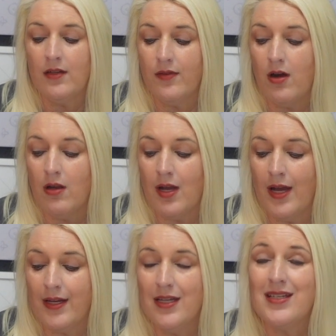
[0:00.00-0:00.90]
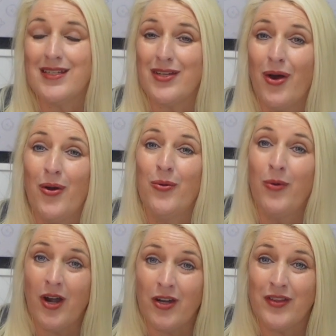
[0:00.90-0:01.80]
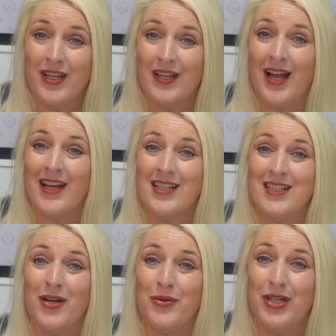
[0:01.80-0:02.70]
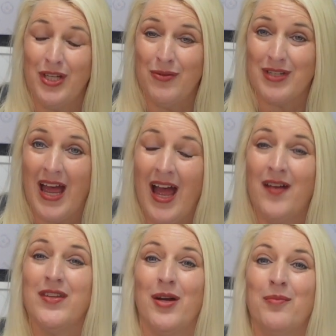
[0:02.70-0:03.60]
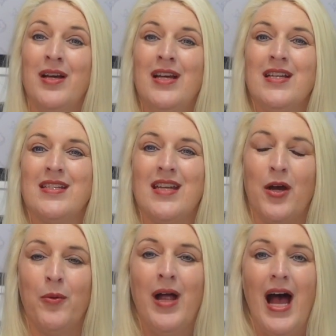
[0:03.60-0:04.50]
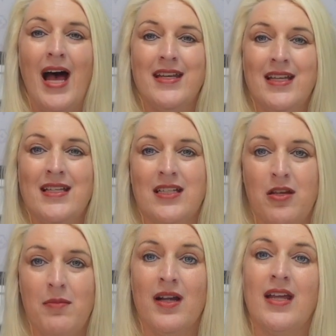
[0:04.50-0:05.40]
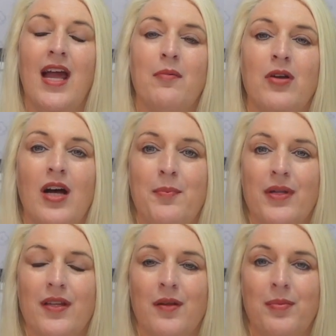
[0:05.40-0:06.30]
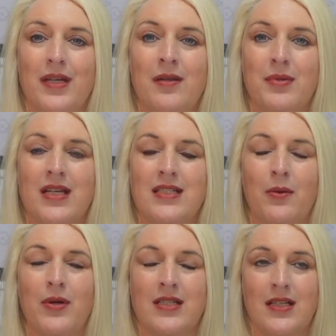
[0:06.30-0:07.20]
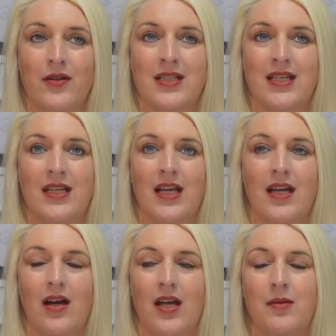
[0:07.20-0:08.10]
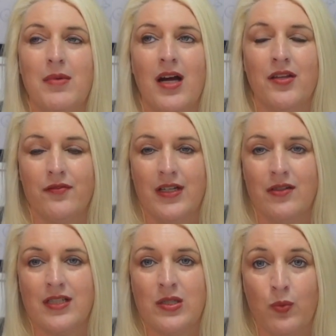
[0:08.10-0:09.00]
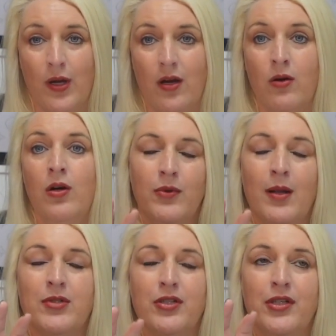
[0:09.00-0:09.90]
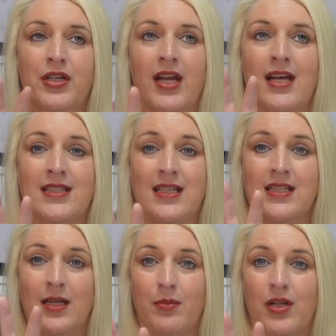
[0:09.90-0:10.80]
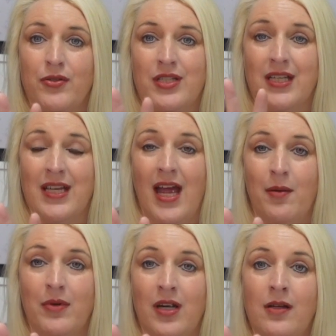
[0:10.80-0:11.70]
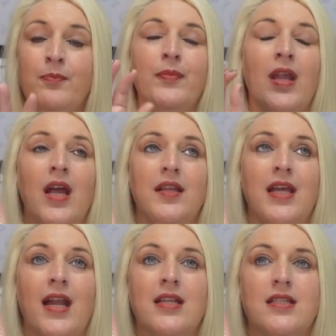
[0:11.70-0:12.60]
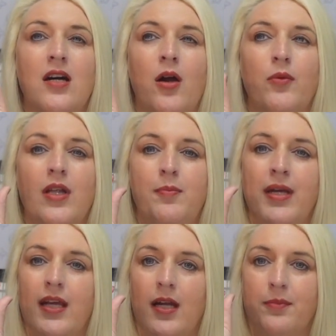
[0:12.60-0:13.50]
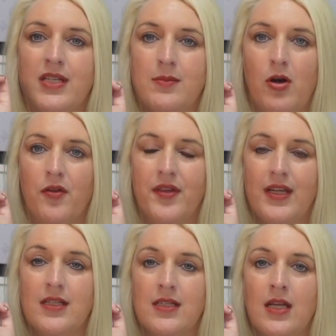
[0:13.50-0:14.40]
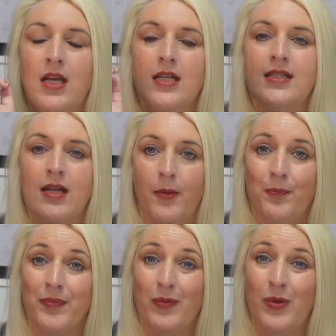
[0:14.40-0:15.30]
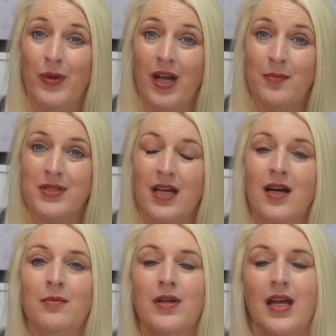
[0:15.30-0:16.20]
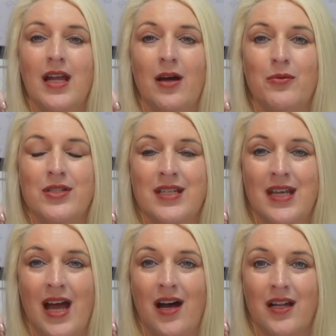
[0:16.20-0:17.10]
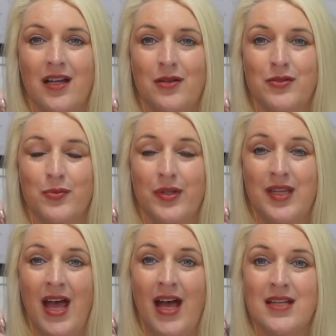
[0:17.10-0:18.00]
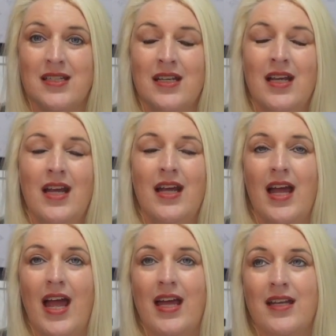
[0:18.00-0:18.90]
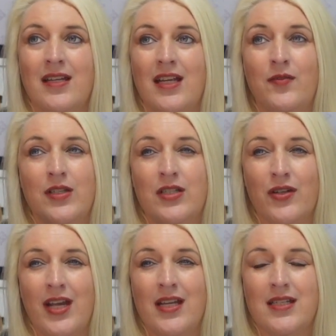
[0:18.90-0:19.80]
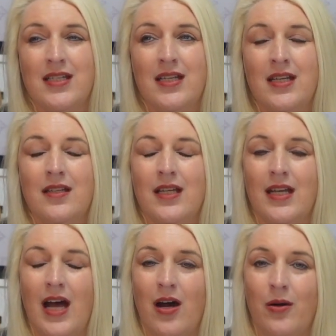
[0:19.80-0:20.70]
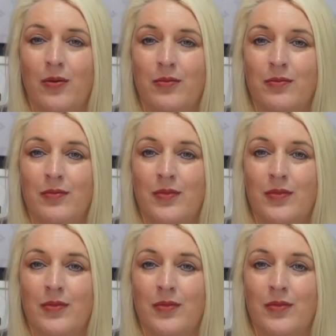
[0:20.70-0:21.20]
of all, like, it's so worth it. Like, it's so cute to have them. So, I did scoot my camera up a little bit because I was noticing in my other videos as well, when I'm showing you guys things up close to the camera, that it's not really picking up the small things. So, we went up some, and I will see how it goes with that. And if you still can't see, then I'll